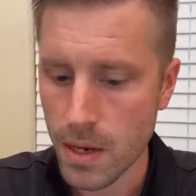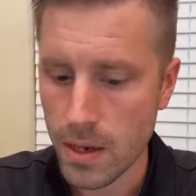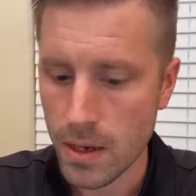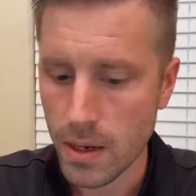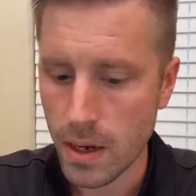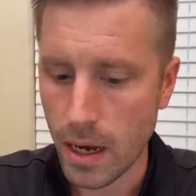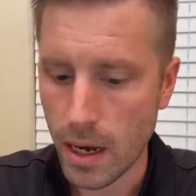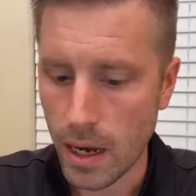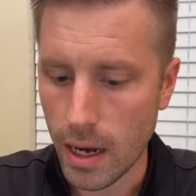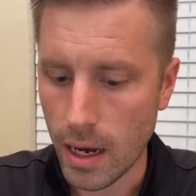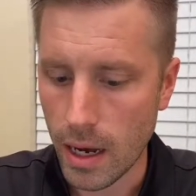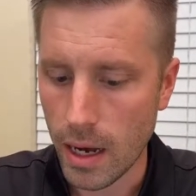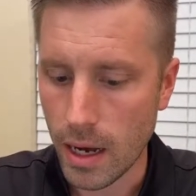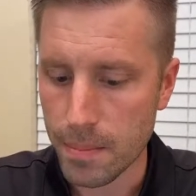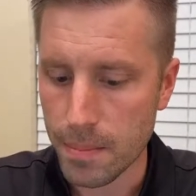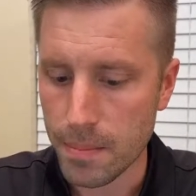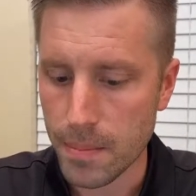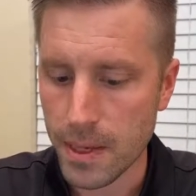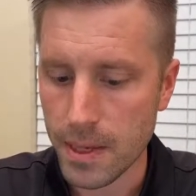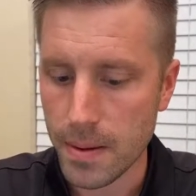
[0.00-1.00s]

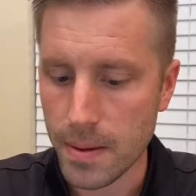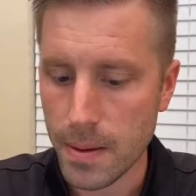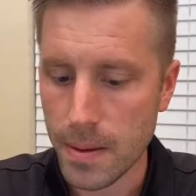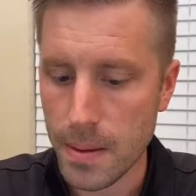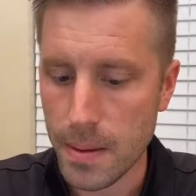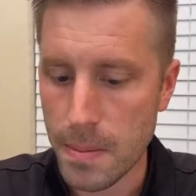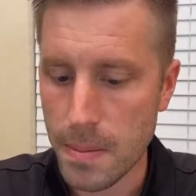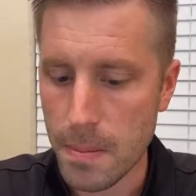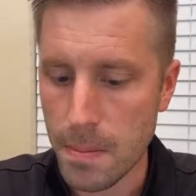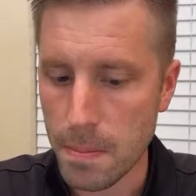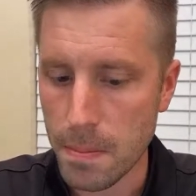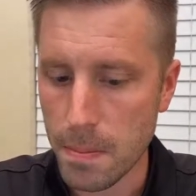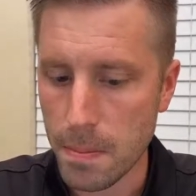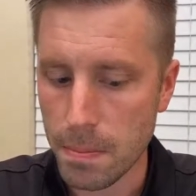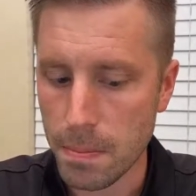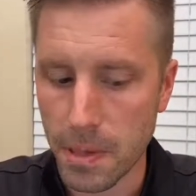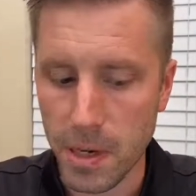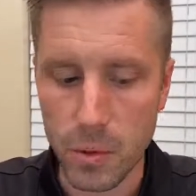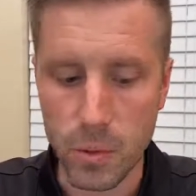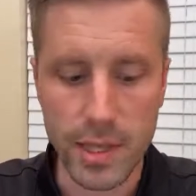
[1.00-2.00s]
But
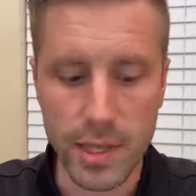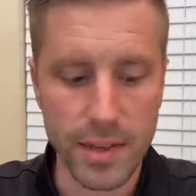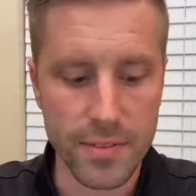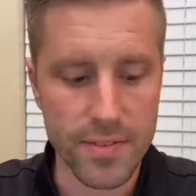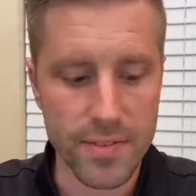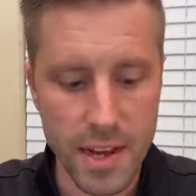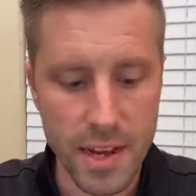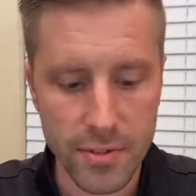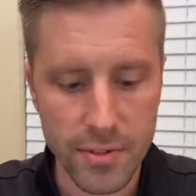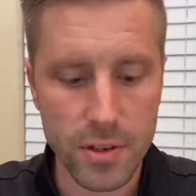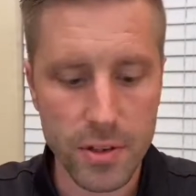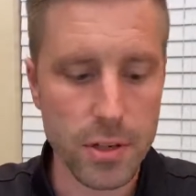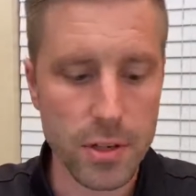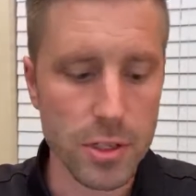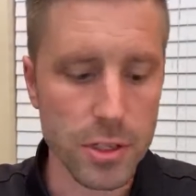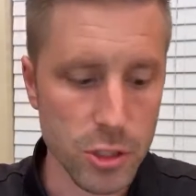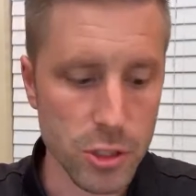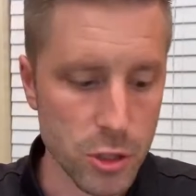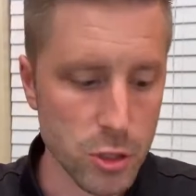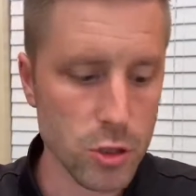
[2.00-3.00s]
we have never
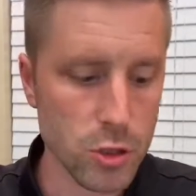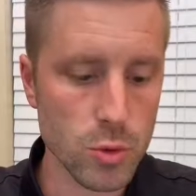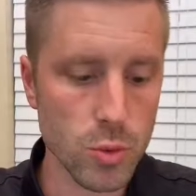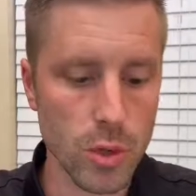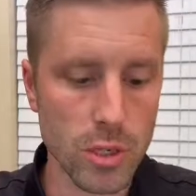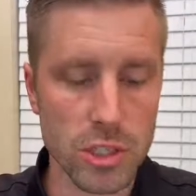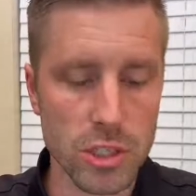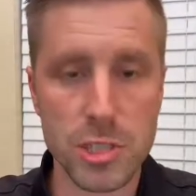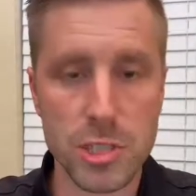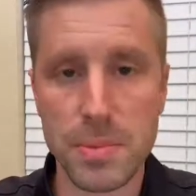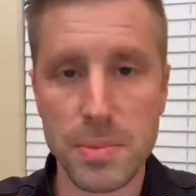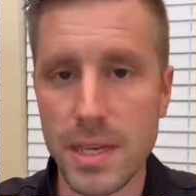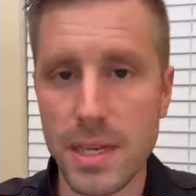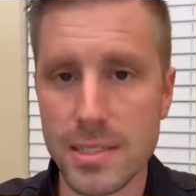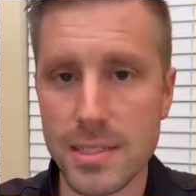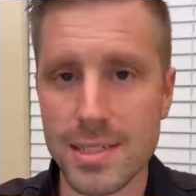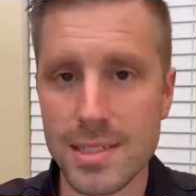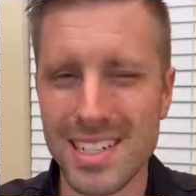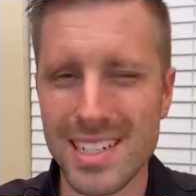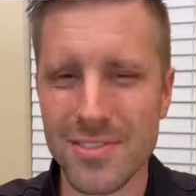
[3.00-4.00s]
used one just because
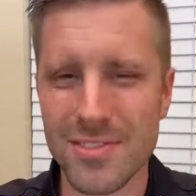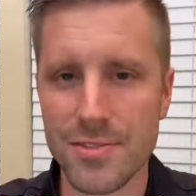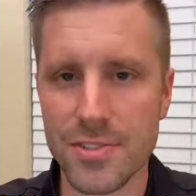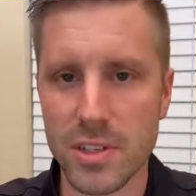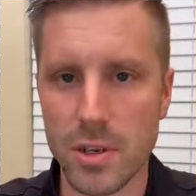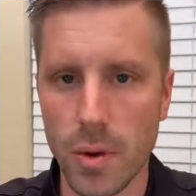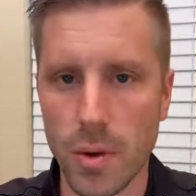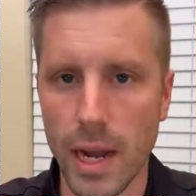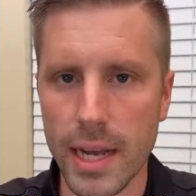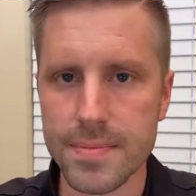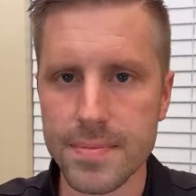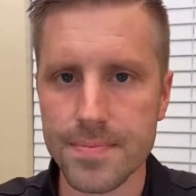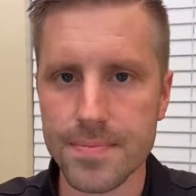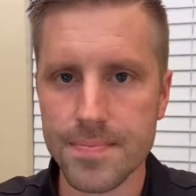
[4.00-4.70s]
it didn't feel right.